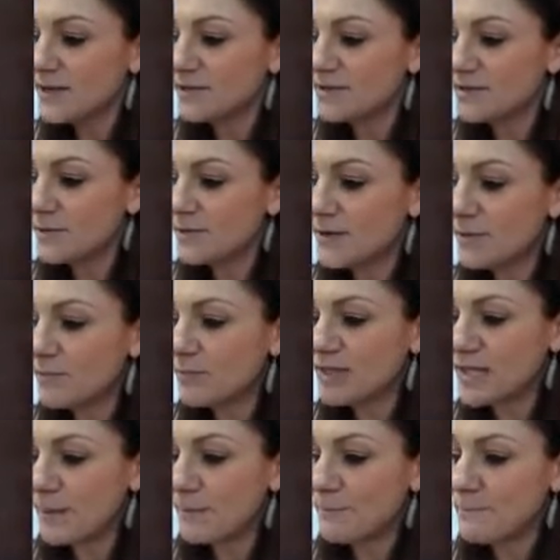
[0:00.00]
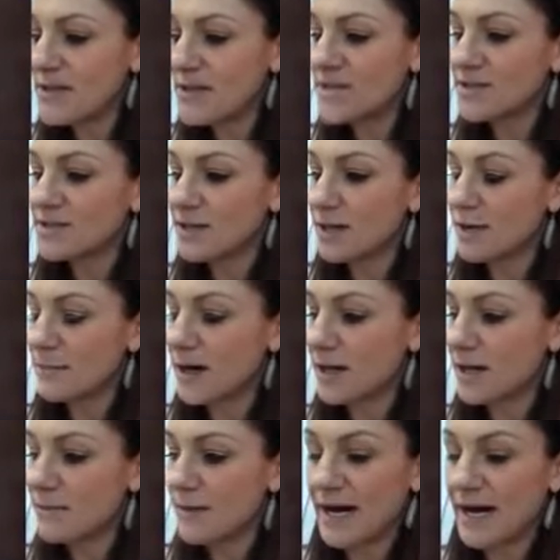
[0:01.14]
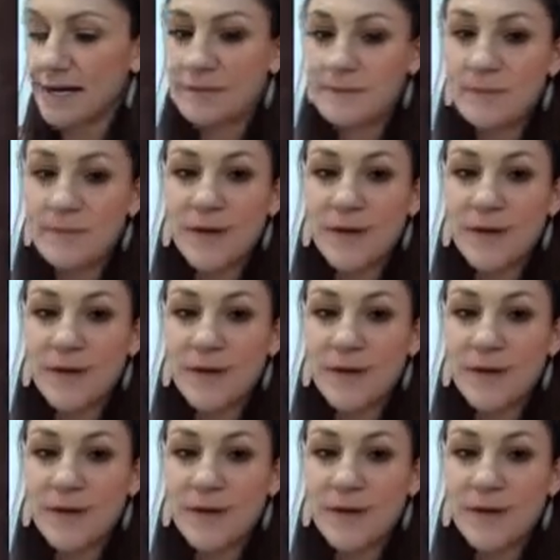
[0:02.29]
So I'm going to put that b term on the bottom.